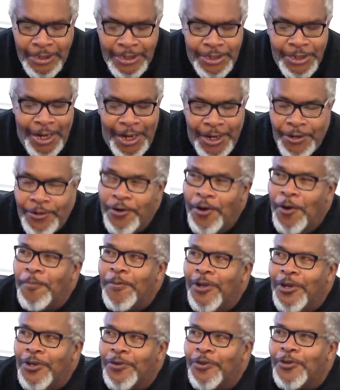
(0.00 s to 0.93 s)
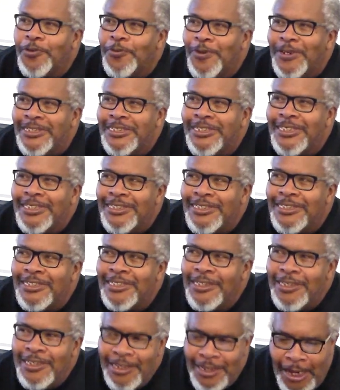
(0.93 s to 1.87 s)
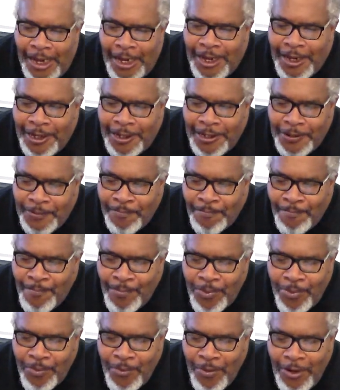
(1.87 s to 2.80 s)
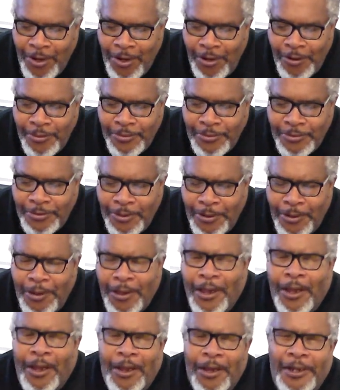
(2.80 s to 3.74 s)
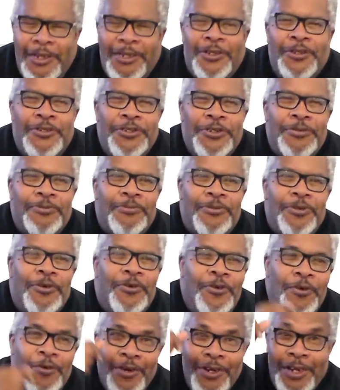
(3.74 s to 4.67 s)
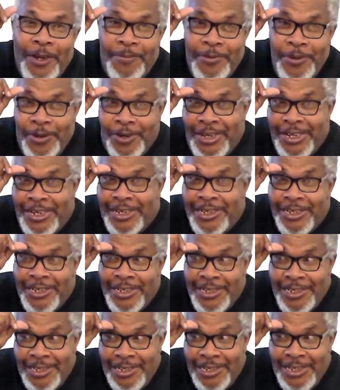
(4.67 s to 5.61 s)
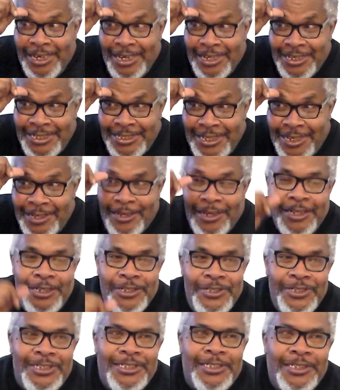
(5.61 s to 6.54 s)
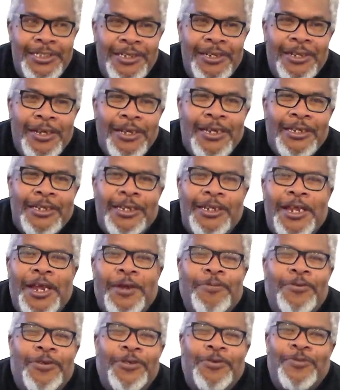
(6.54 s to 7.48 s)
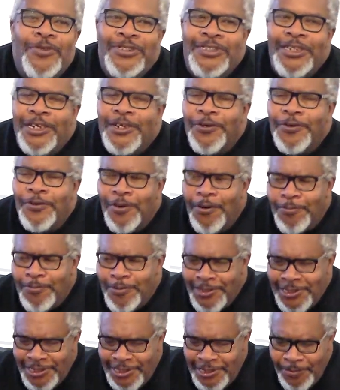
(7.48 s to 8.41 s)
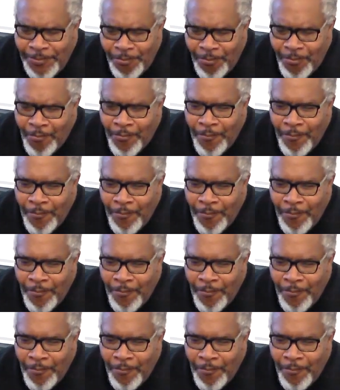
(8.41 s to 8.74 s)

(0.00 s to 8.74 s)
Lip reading: So I grew up in Northwest DC, and you know, you're growing up, you're a kid, and suddenly you see the neighborhood in which I grew up was